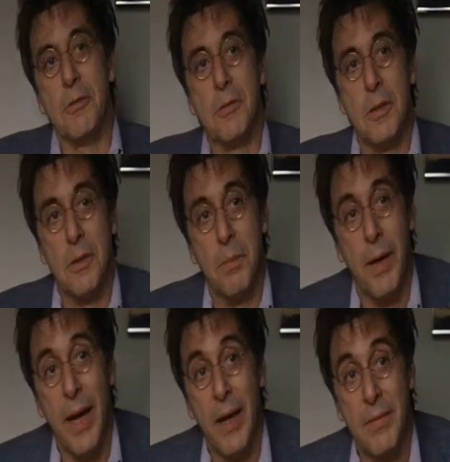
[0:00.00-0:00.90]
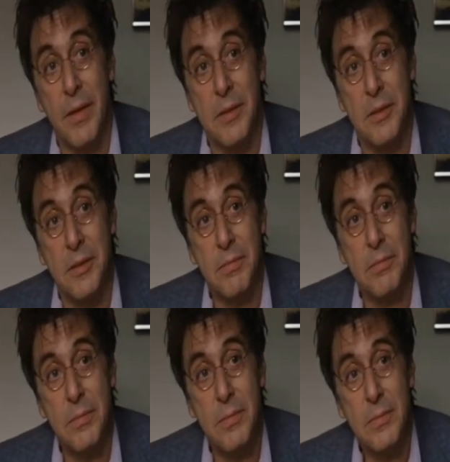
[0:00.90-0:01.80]
you to the Panthers.
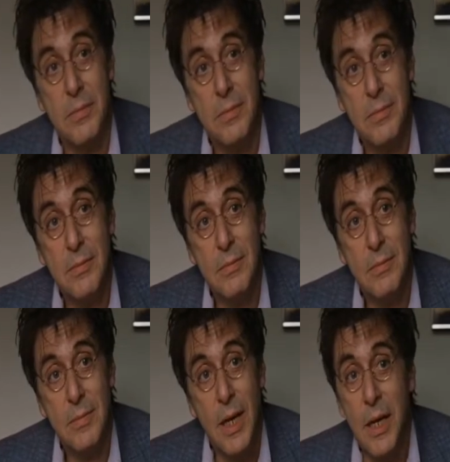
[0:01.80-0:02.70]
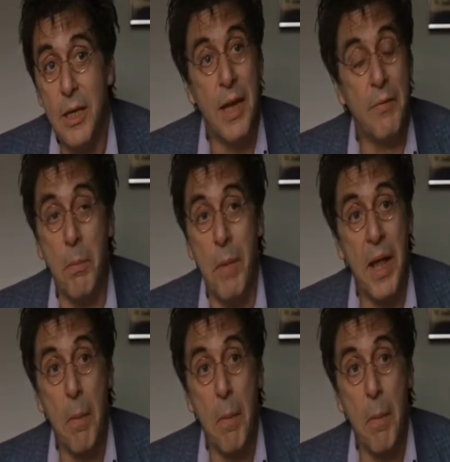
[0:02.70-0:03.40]
You never met